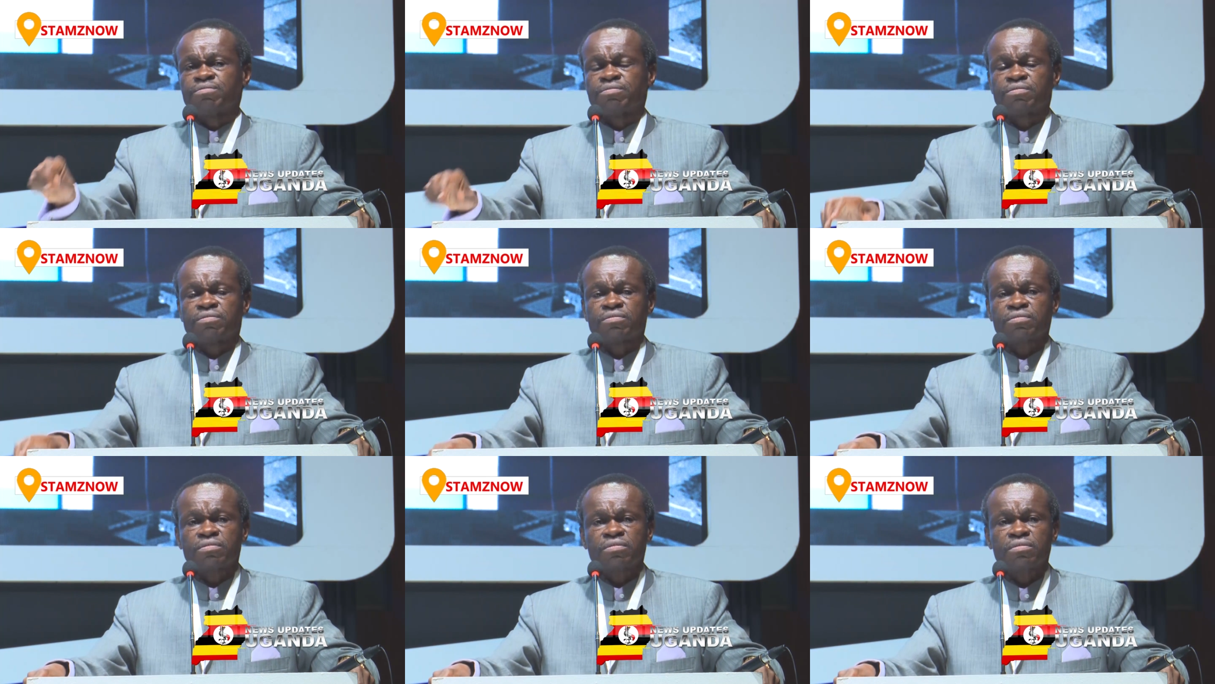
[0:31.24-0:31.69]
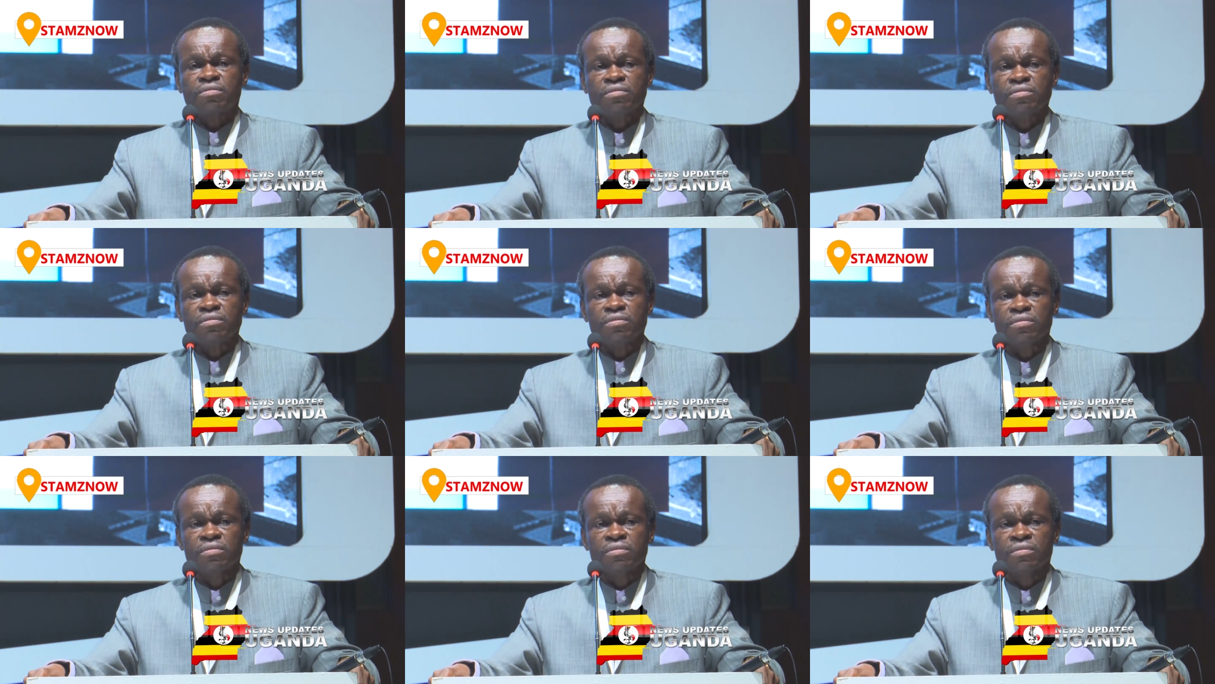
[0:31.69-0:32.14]

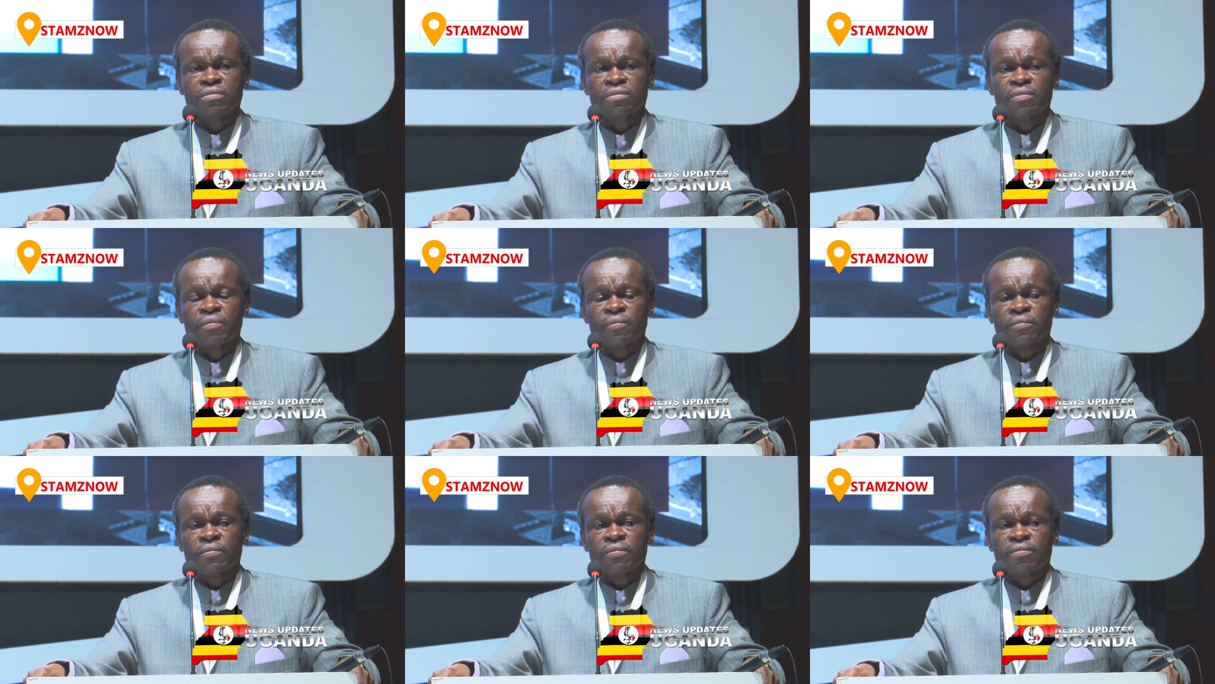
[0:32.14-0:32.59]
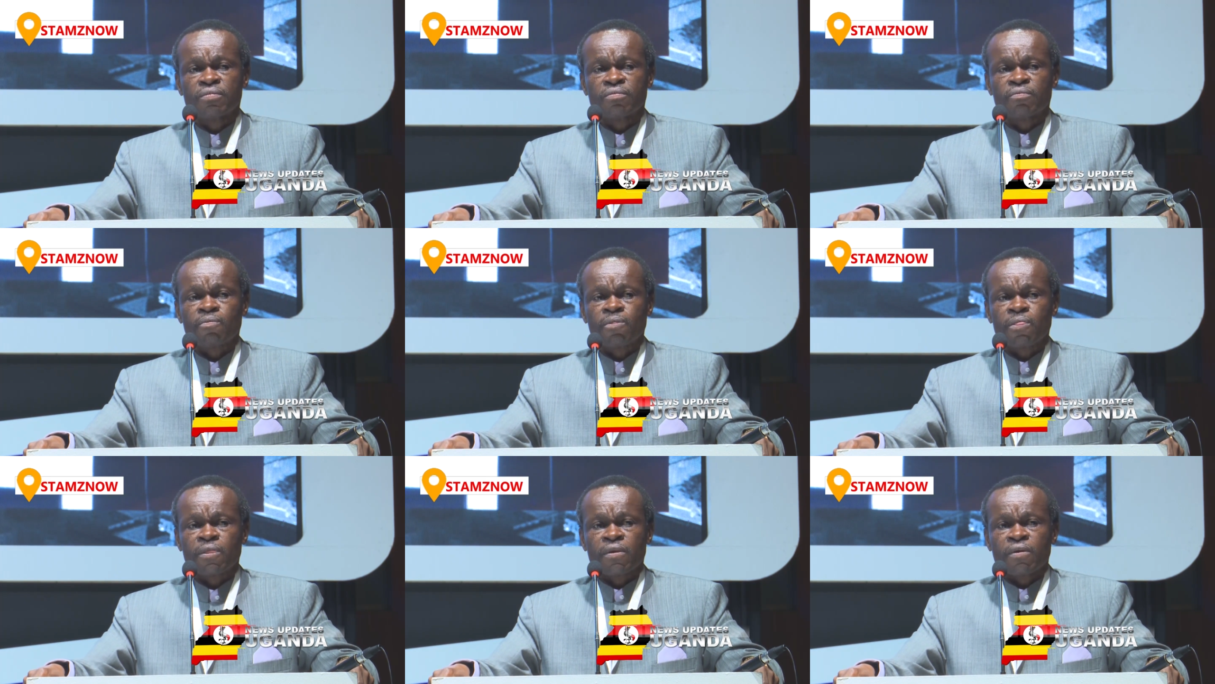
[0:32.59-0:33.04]

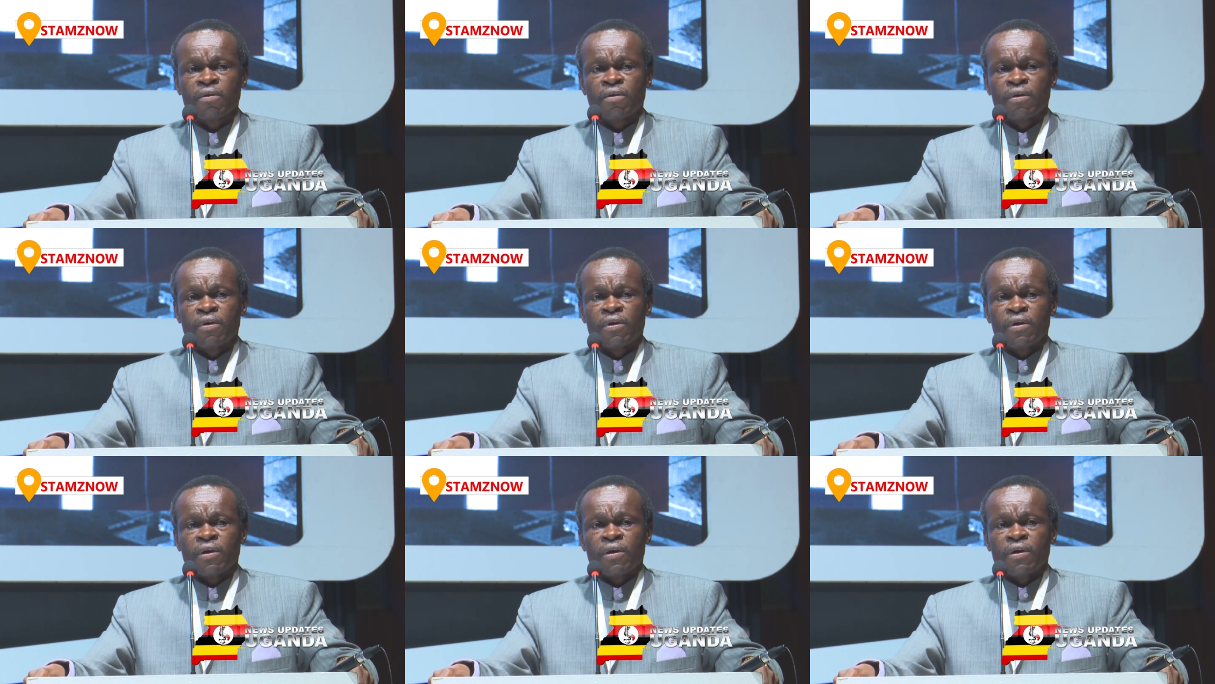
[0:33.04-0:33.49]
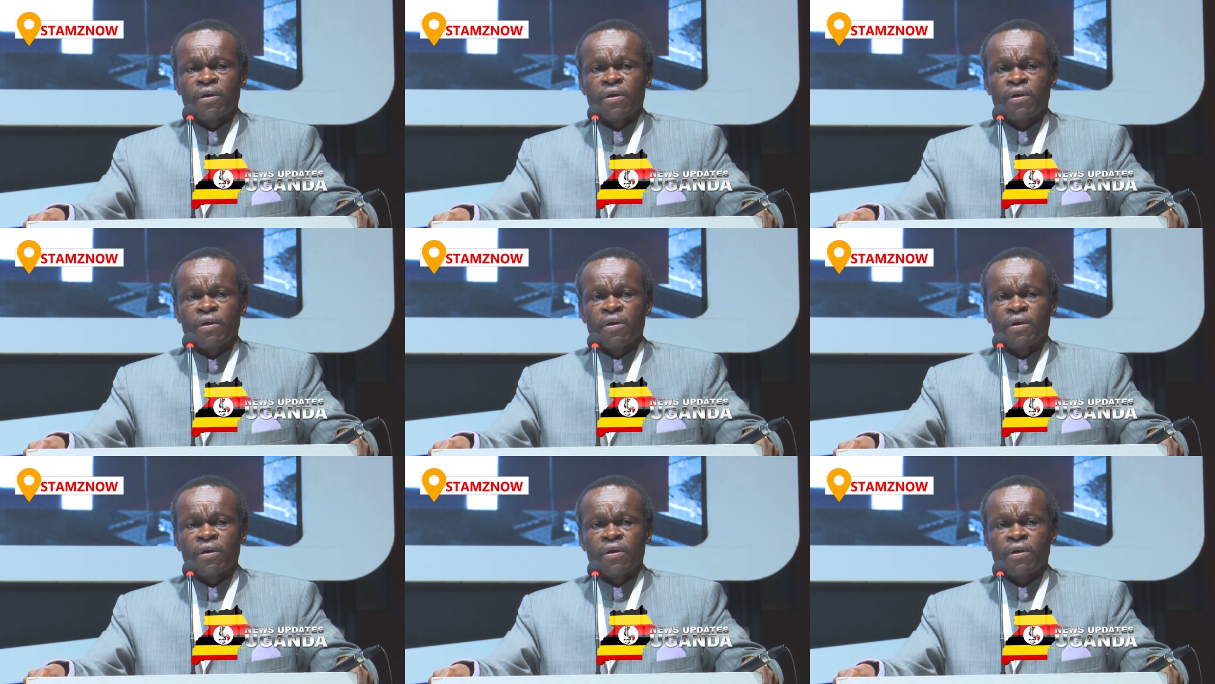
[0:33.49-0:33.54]
Nobody speaks.